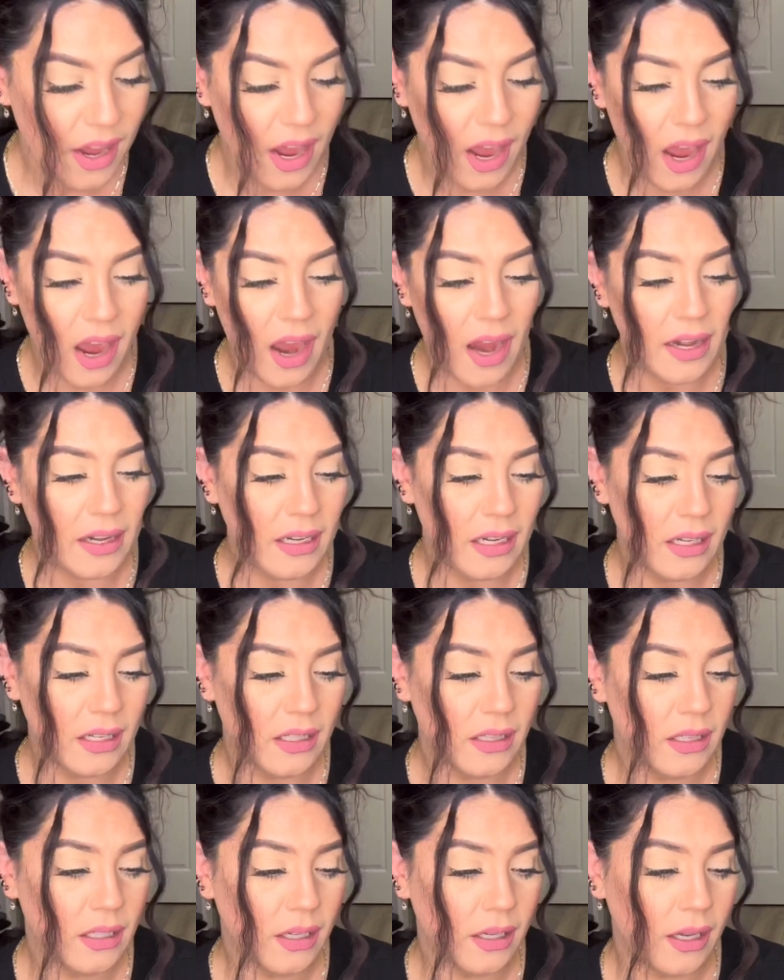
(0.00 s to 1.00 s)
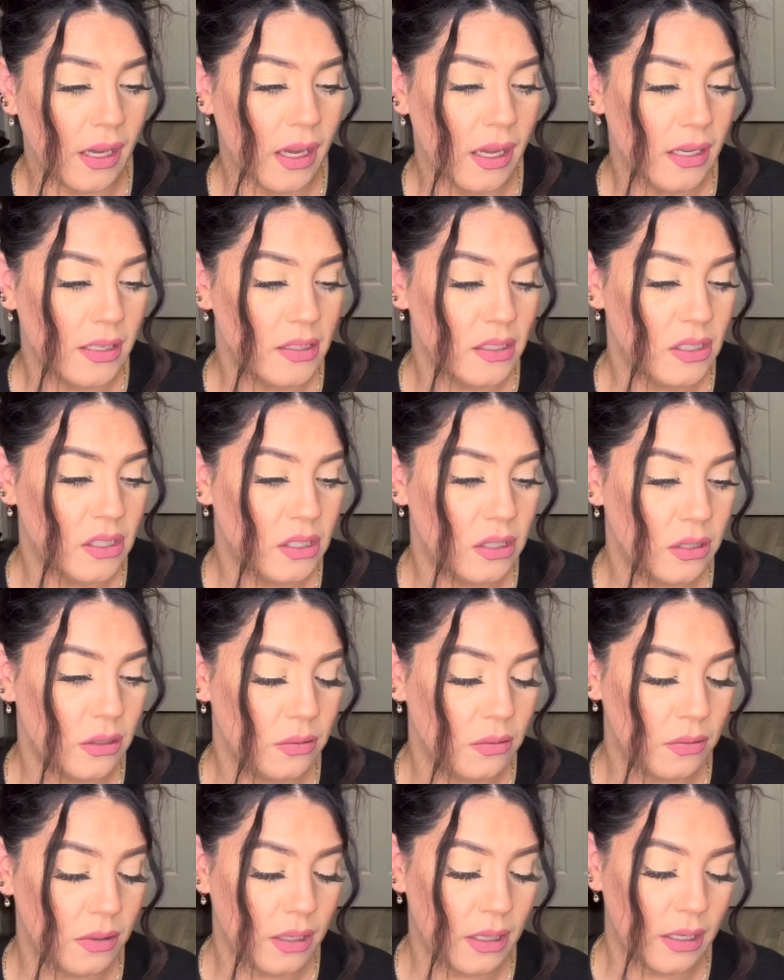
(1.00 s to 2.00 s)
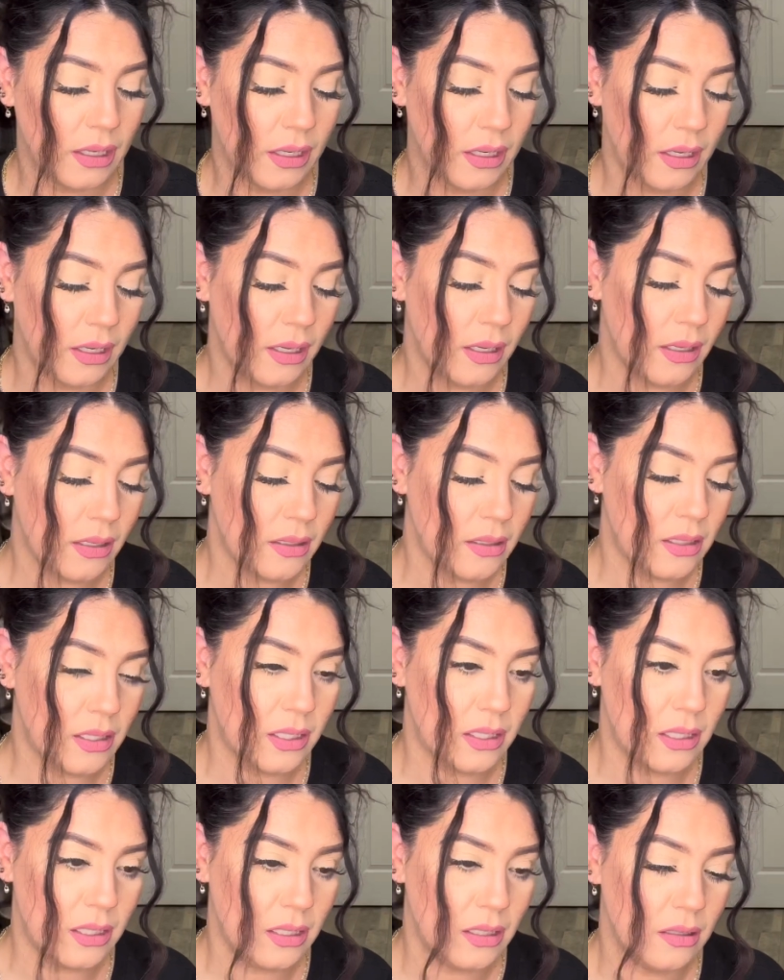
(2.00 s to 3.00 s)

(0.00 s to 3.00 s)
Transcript: I need to look into it.